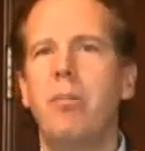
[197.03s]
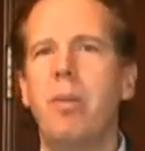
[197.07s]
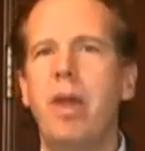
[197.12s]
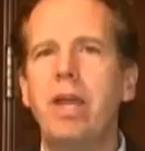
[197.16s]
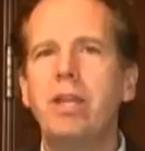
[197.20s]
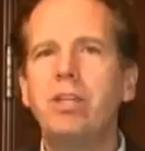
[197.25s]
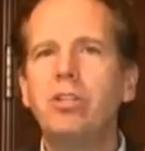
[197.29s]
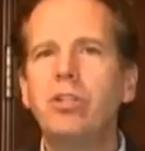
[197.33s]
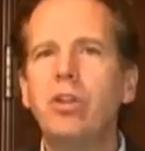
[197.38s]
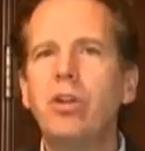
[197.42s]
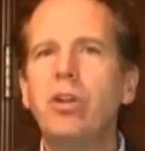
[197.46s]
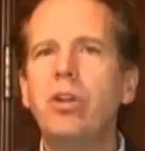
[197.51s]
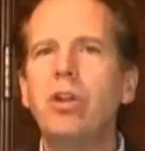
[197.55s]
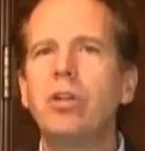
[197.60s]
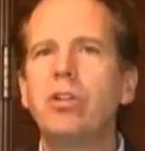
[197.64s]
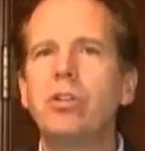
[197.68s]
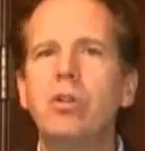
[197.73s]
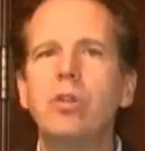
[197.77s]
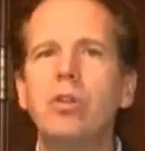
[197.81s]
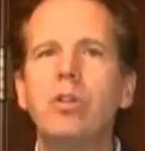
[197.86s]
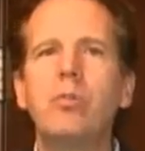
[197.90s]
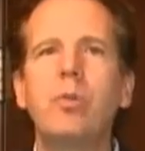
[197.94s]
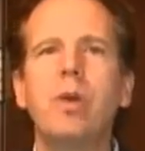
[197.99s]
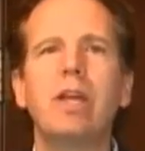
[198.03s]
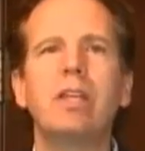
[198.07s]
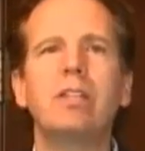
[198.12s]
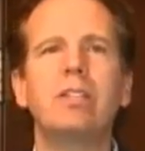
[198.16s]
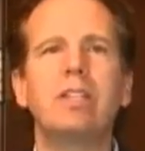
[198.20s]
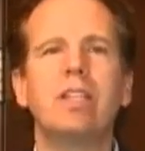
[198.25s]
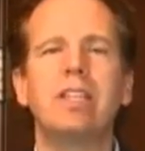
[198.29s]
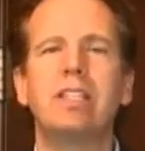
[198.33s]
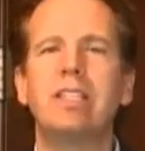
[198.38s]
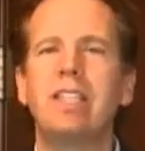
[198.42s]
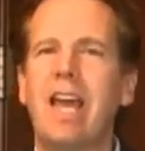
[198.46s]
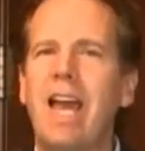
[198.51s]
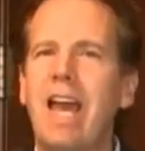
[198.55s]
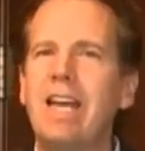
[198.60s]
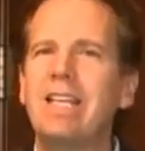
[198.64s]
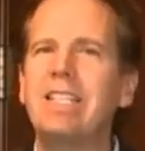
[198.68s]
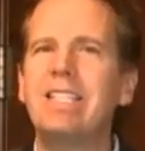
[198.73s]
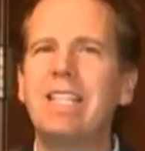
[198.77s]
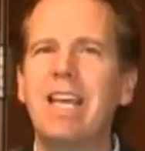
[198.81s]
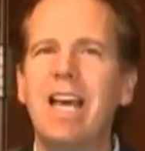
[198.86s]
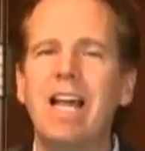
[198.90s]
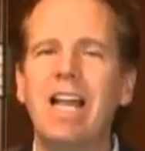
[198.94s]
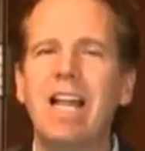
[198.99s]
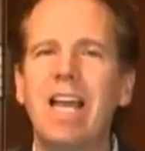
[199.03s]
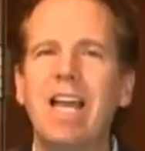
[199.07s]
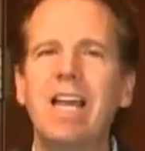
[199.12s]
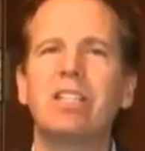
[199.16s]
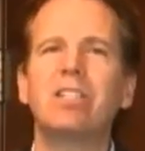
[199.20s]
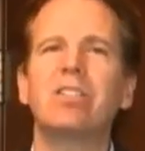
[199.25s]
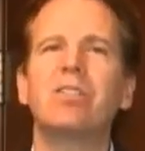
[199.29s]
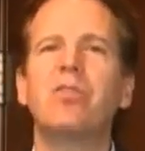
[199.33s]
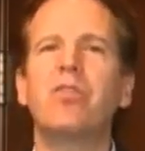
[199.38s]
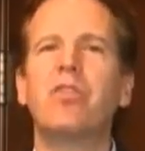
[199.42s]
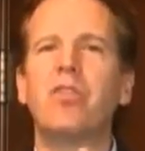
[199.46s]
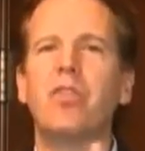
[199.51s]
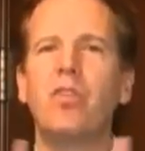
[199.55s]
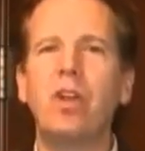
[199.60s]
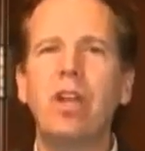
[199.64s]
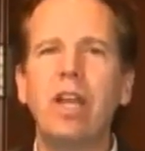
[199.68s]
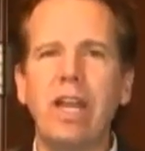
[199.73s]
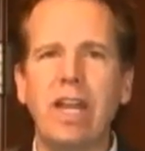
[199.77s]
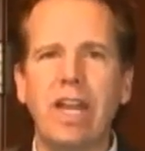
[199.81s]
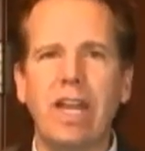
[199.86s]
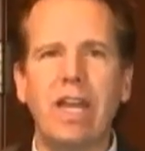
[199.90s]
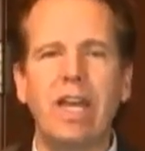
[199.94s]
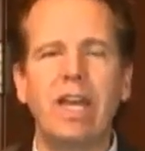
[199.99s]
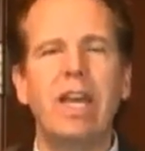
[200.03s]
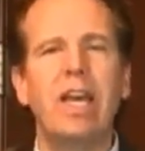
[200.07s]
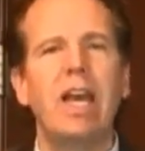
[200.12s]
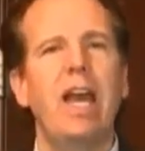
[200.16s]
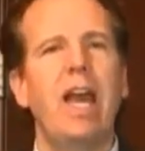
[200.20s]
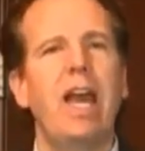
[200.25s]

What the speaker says: Make sure your toothpaste is SLS free.